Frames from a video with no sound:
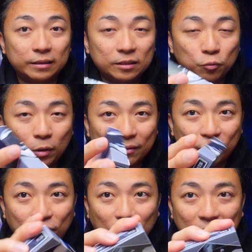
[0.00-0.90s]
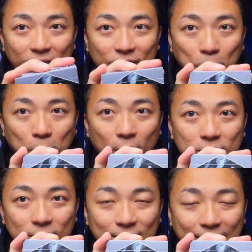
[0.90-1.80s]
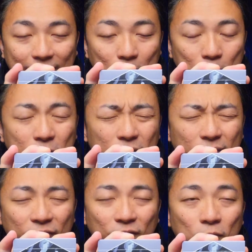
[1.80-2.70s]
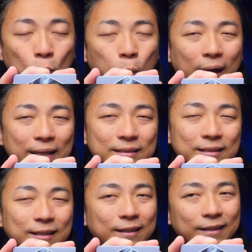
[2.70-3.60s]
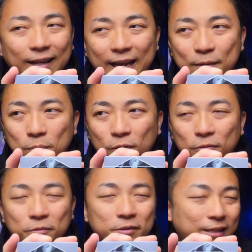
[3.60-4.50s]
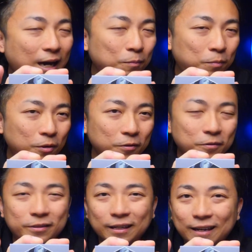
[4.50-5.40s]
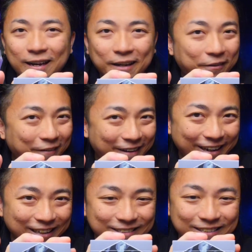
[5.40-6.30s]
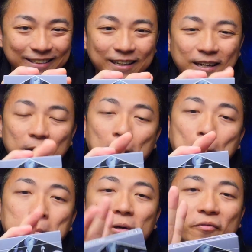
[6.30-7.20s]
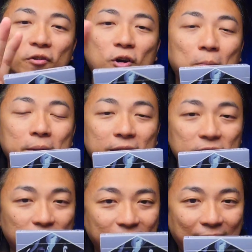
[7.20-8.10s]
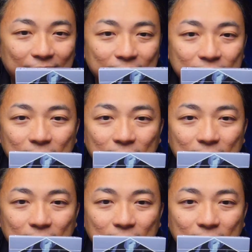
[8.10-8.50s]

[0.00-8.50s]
this is what the front of the box looks like. Beautiful whites, light blues, dark blues, greys. Beautiful combination of colors.